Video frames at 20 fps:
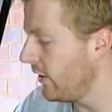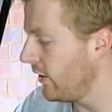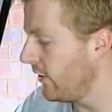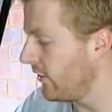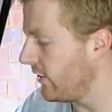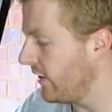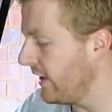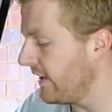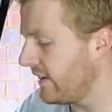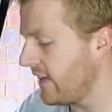
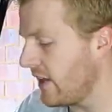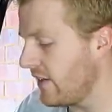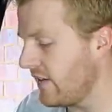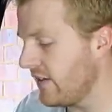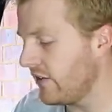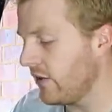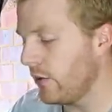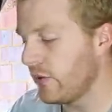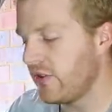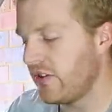So let's get
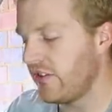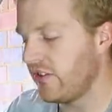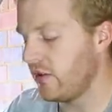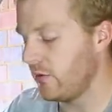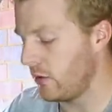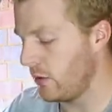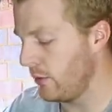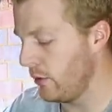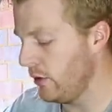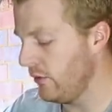this old
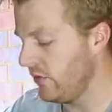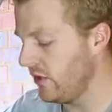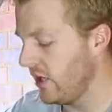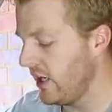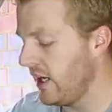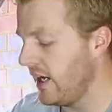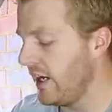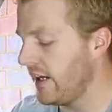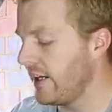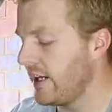system removed
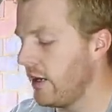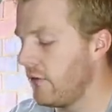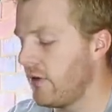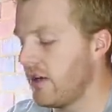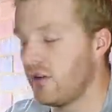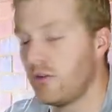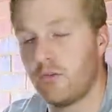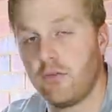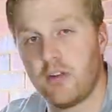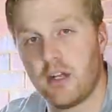and get
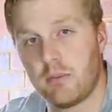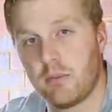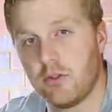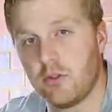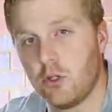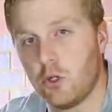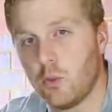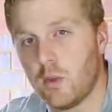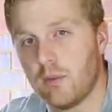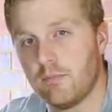ready to fit up the
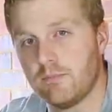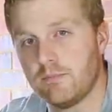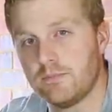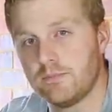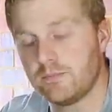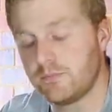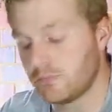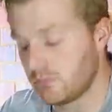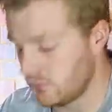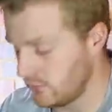new one.
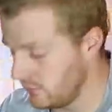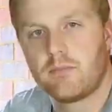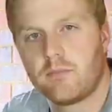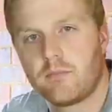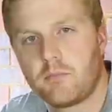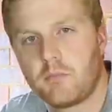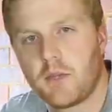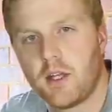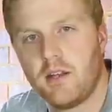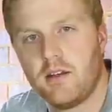
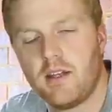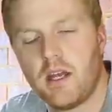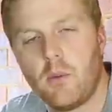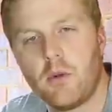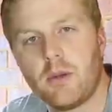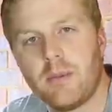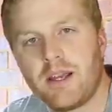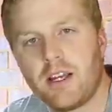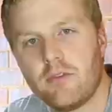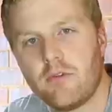Now, I
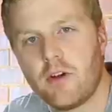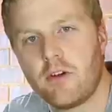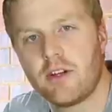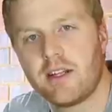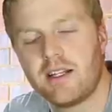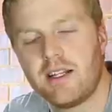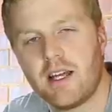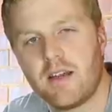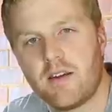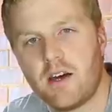want to make it very
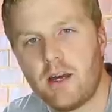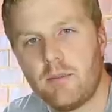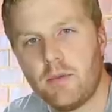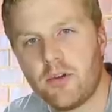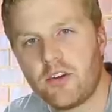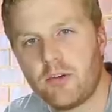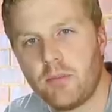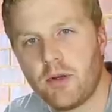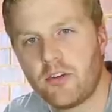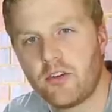clear that I'm
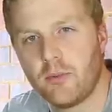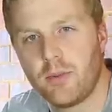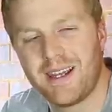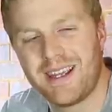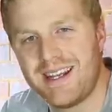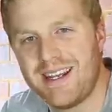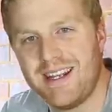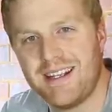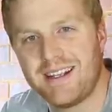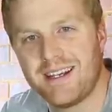not sponsored by
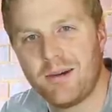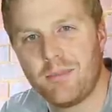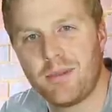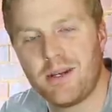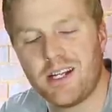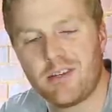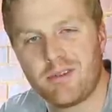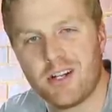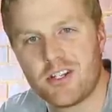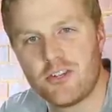any
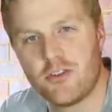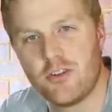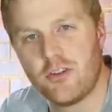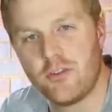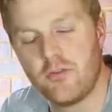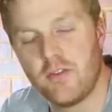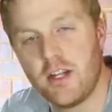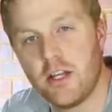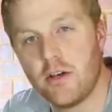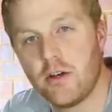company in relation to
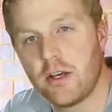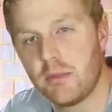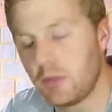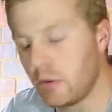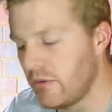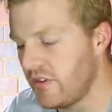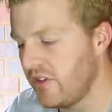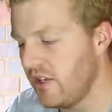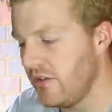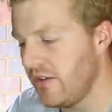this video. I'm
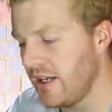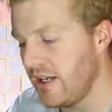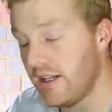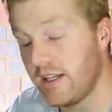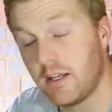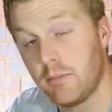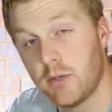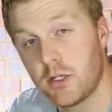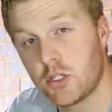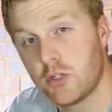not receiving any
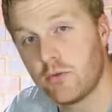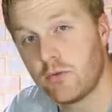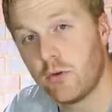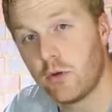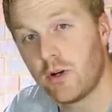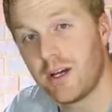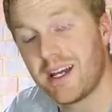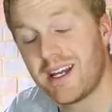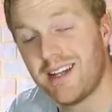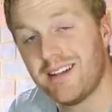commission
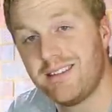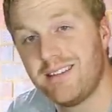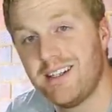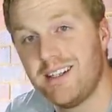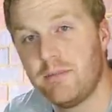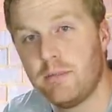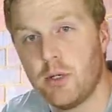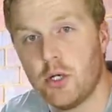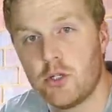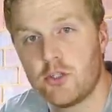for it, and I
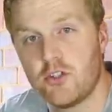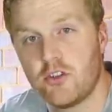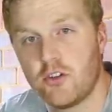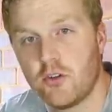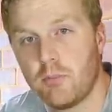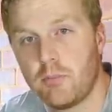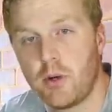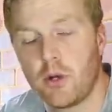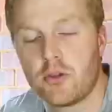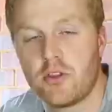did purchase
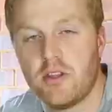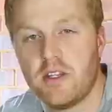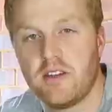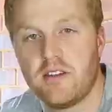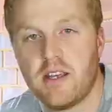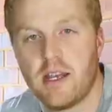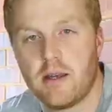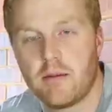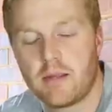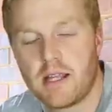both of
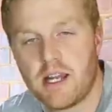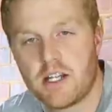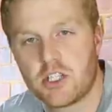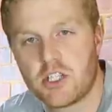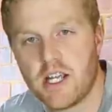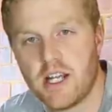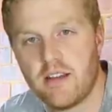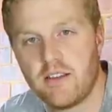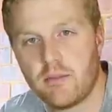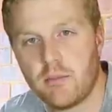these catch
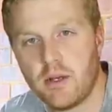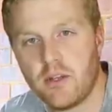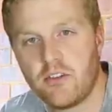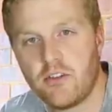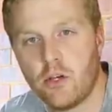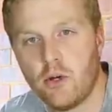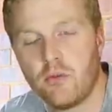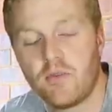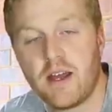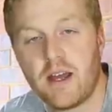cans
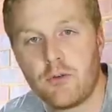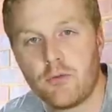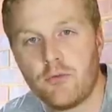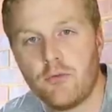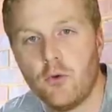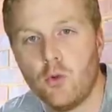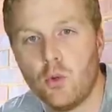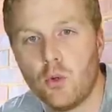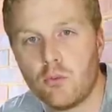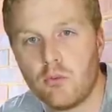myself at
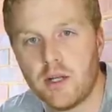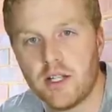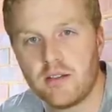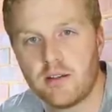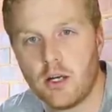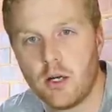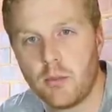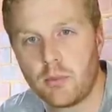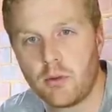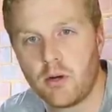full
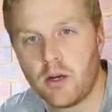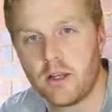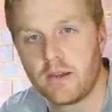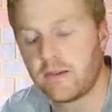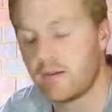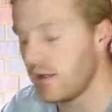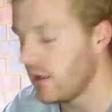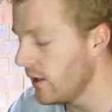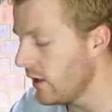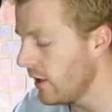retail
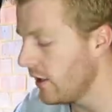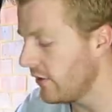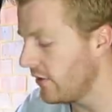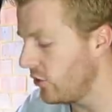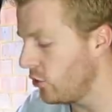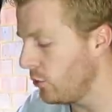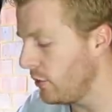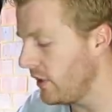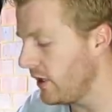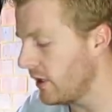price. So
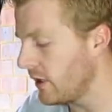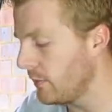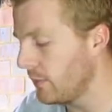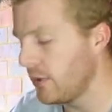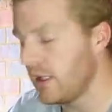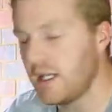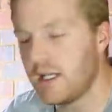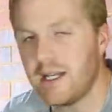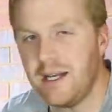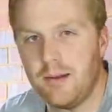this will be a
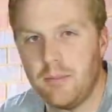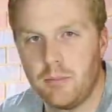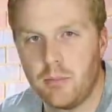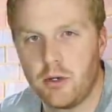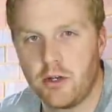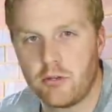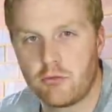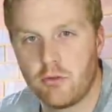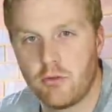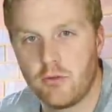complete
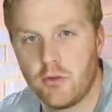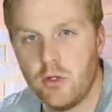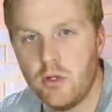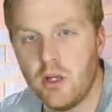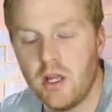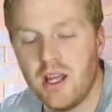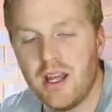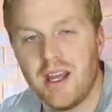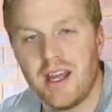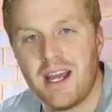unbiased
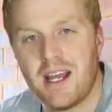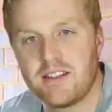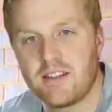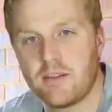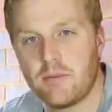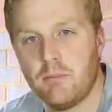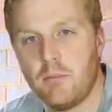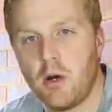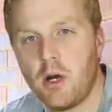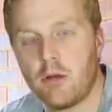review and
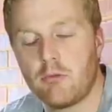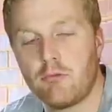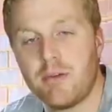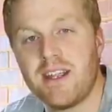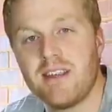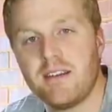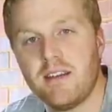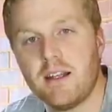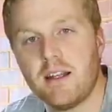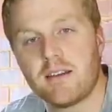just my
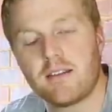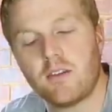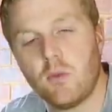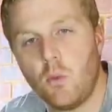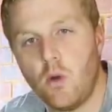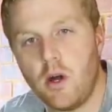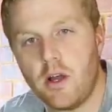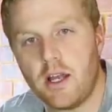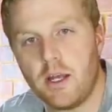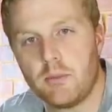reasoning as to
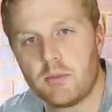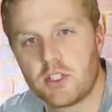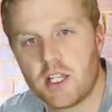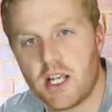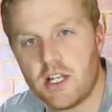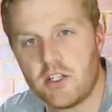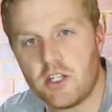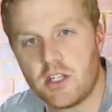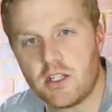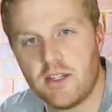why I'm
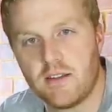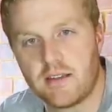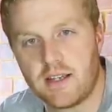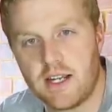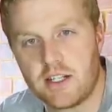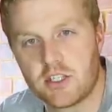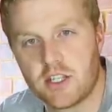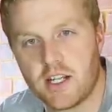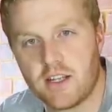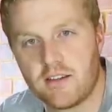changing these
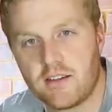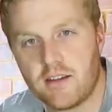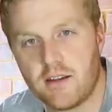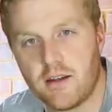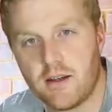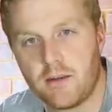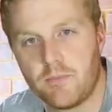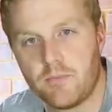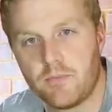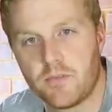catch cans
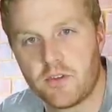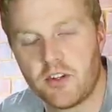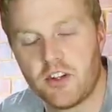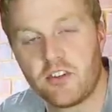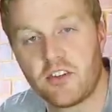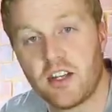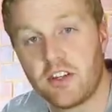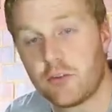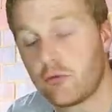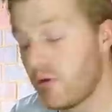today. So
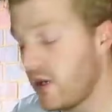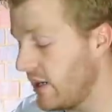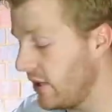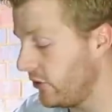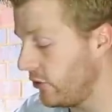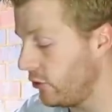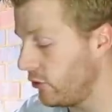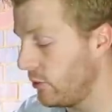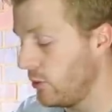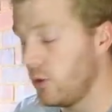let's get straight
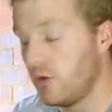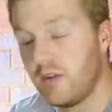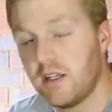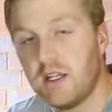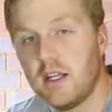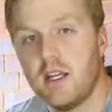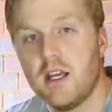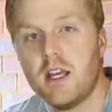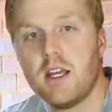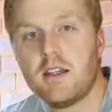into
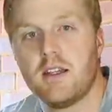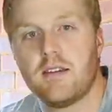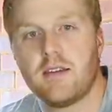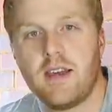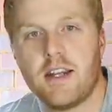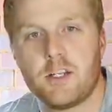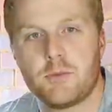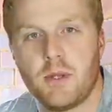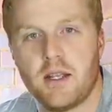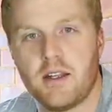removing this
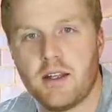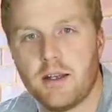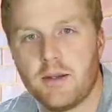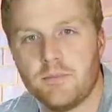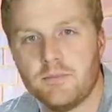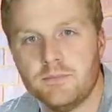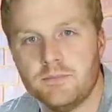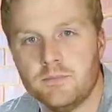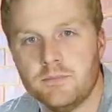HPD.